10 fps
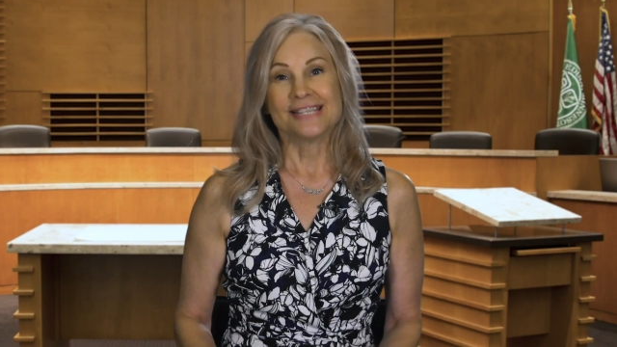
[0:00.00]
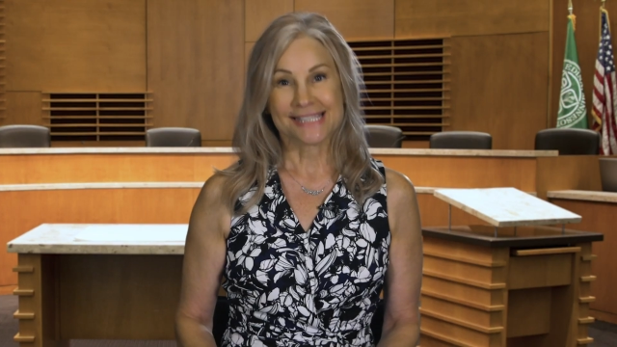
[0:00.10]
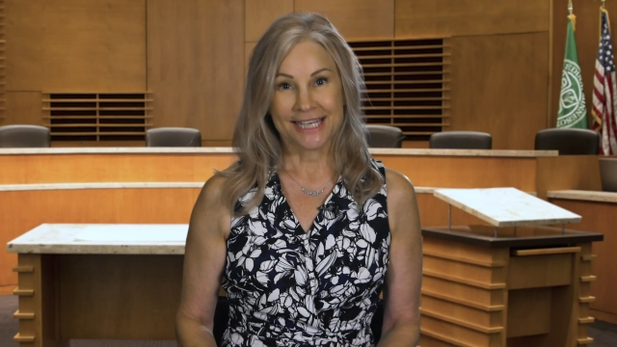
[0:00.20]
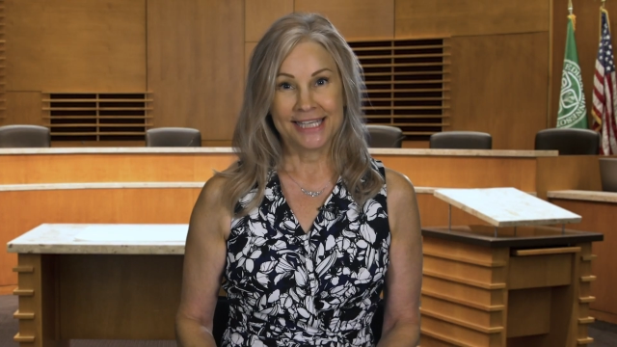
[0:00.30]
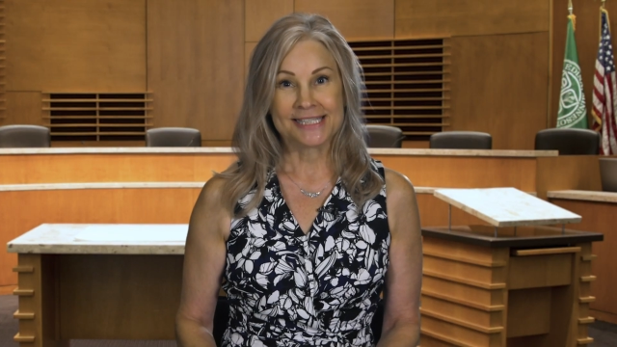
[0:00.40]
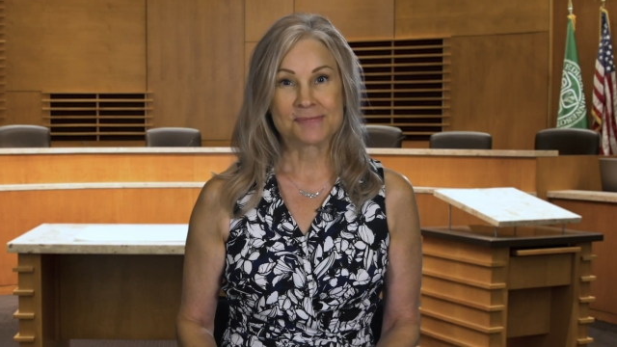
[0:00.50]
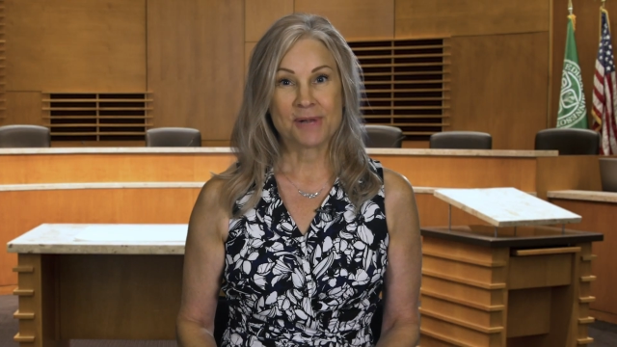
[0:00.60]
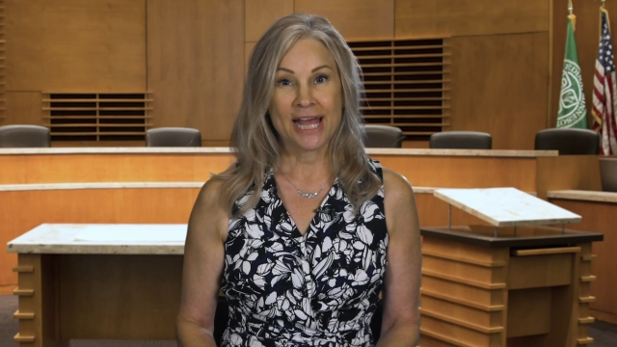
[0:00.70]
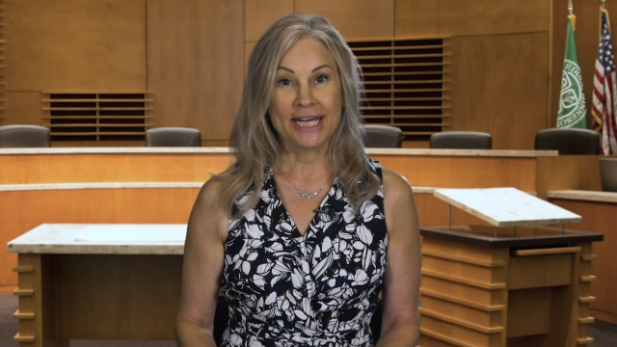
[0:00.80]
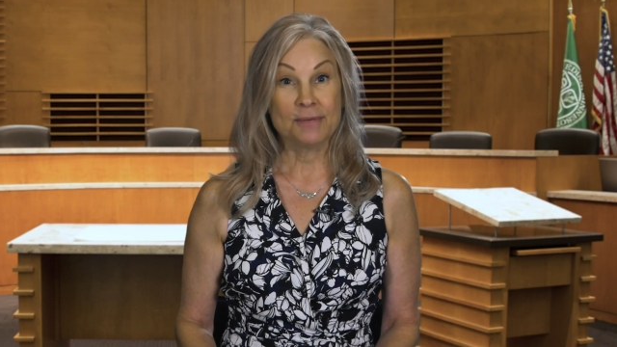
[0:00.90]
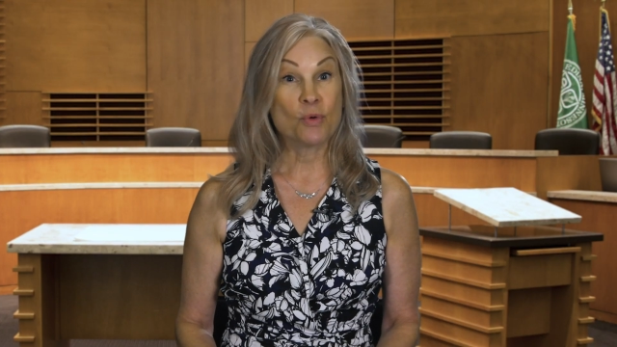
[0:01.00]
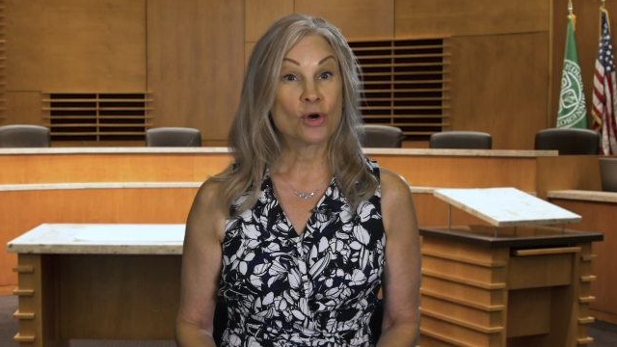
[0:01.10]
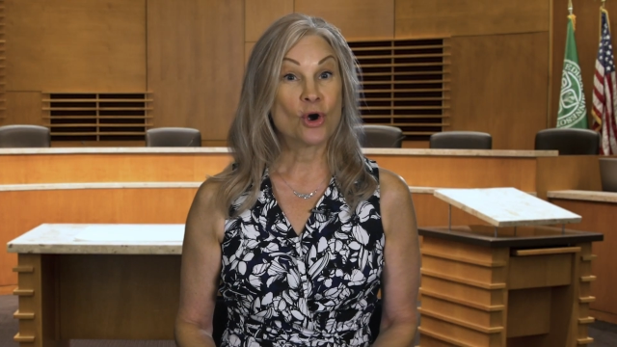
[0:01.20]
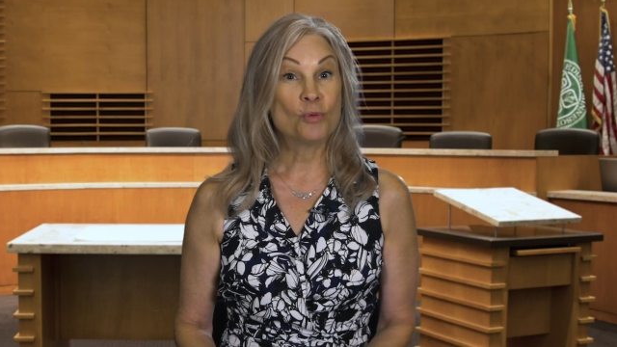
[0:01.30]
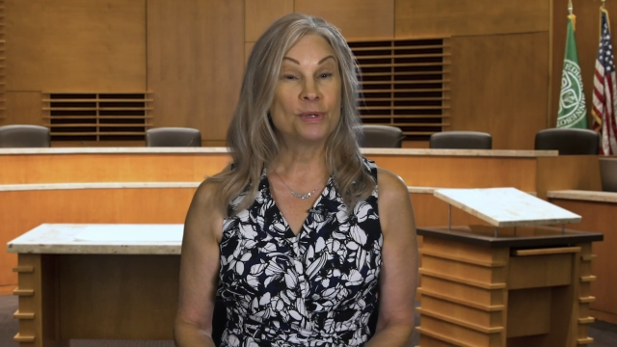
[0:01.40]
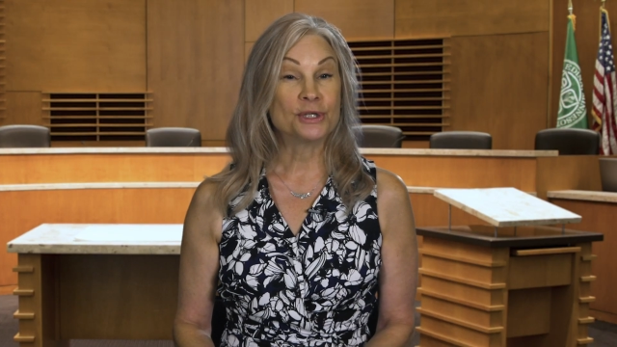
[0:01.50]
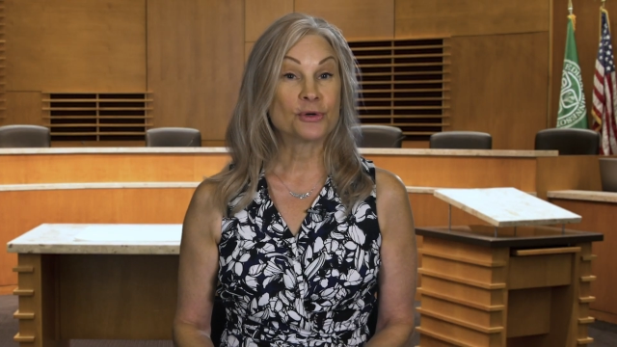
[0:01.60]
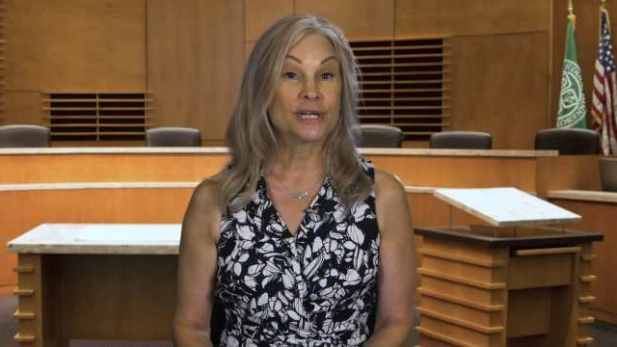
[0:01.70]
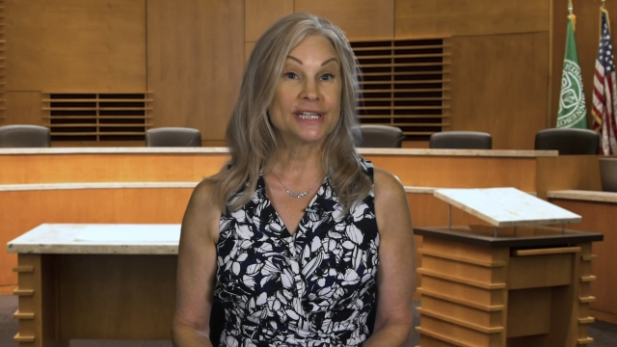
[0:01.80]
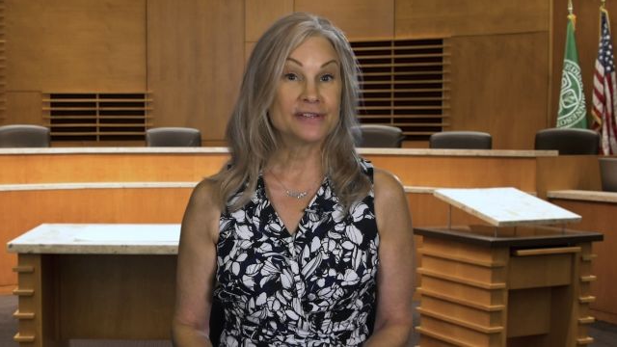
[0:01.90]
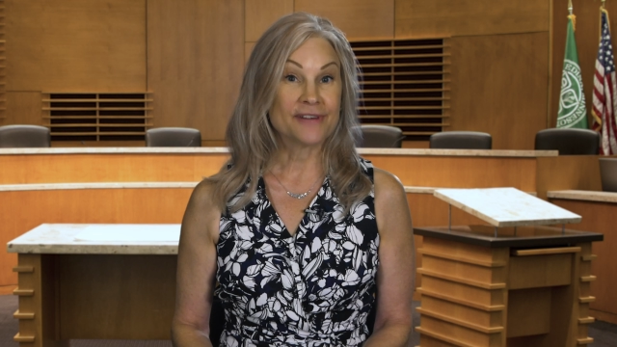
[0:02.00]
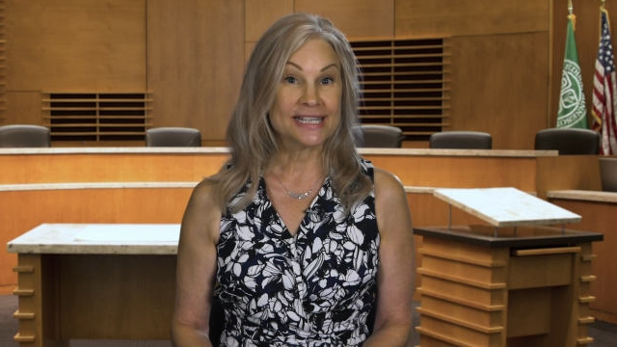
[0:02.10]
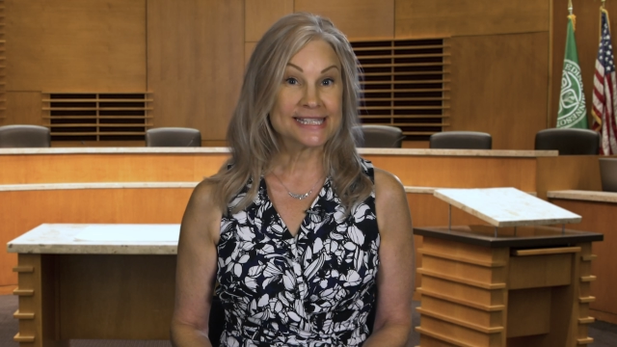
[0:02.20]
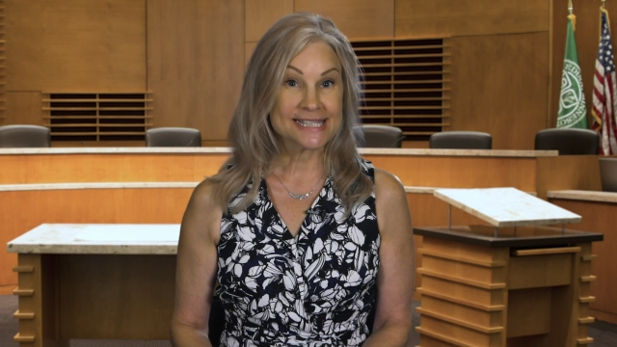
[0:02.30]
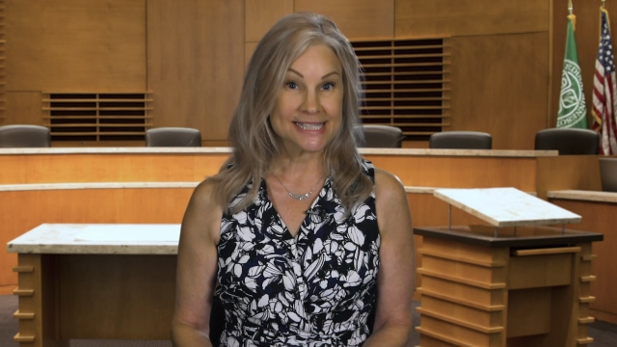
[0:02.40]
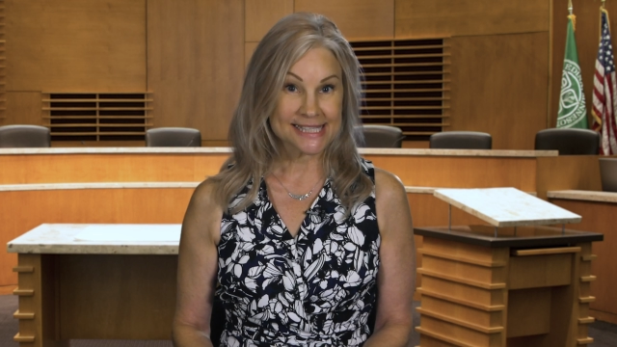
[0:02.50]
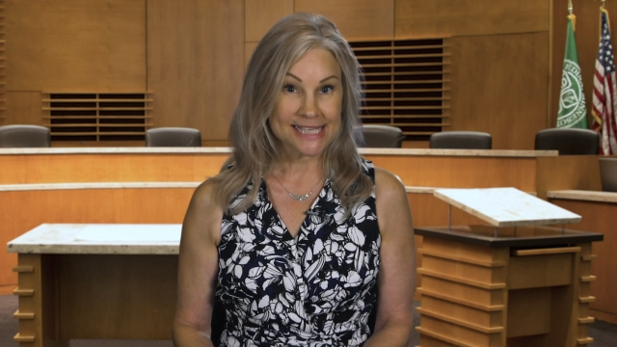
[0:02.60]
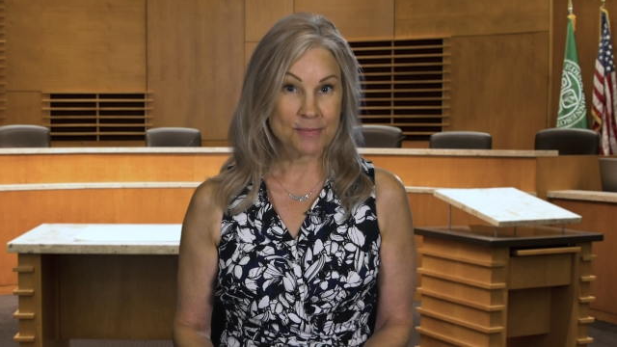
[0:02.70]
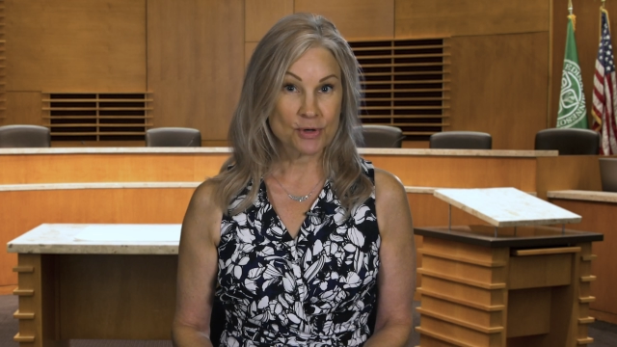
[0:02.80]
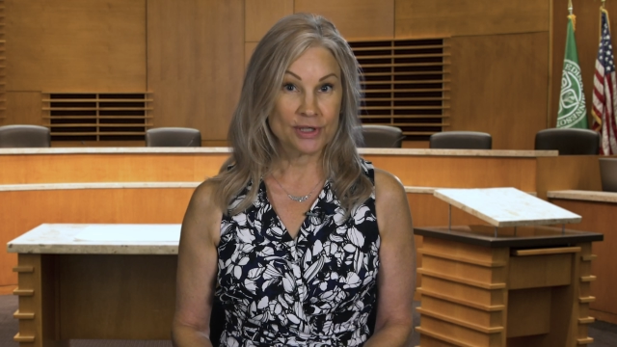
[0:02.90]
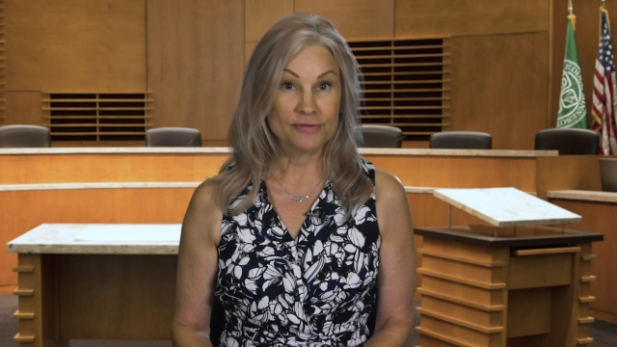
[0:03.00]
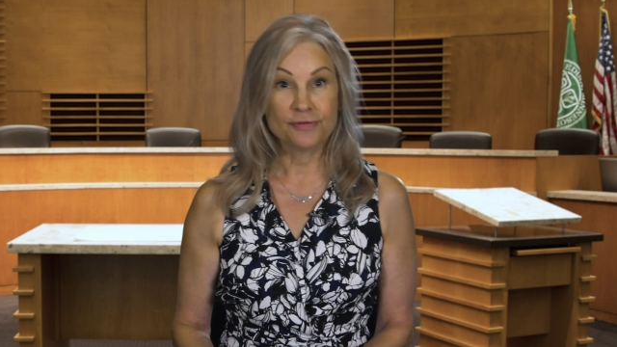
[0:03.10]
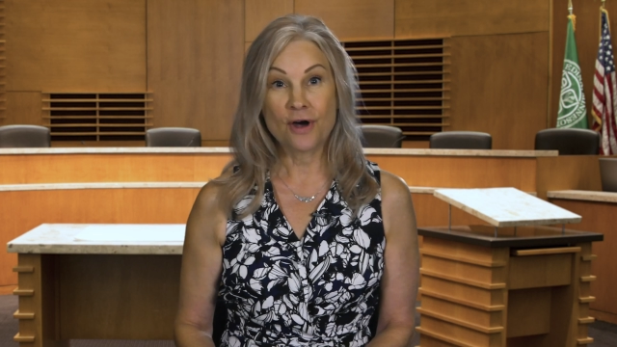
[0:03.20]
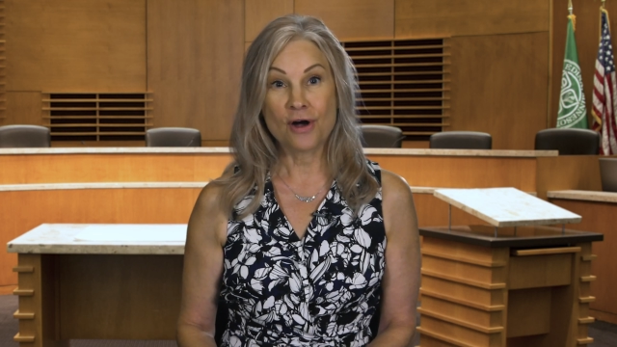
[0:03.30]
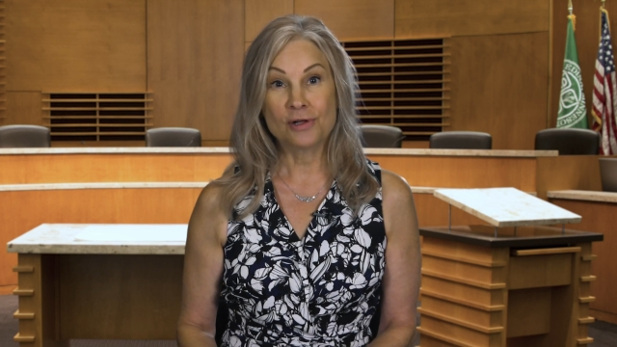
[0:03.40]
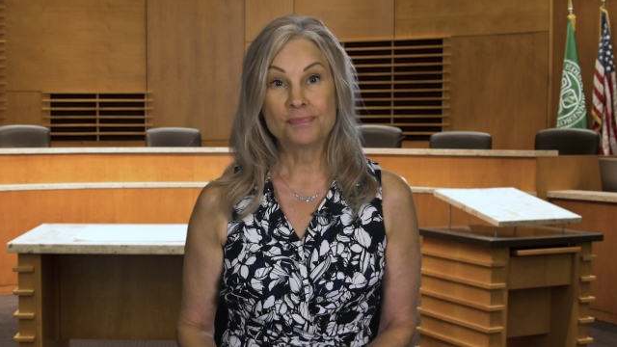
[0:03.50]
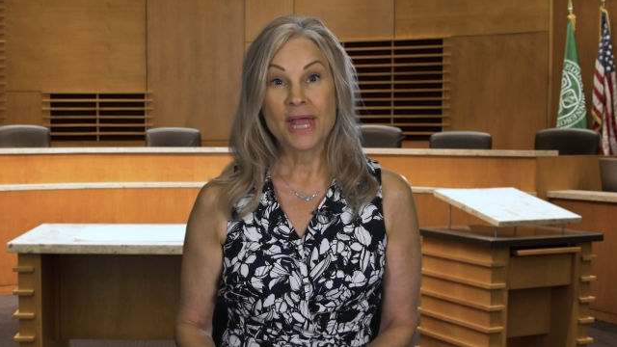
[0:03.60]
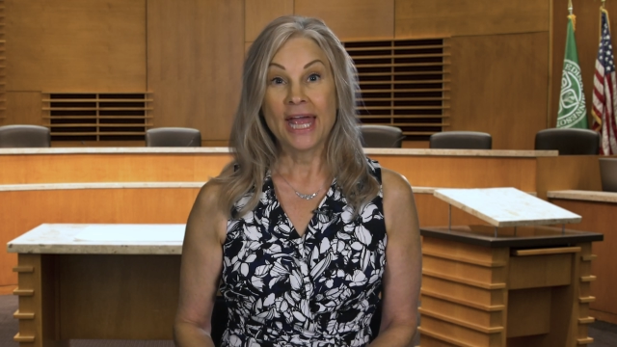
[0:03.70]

The city is planning more open cricket events this summer and fall,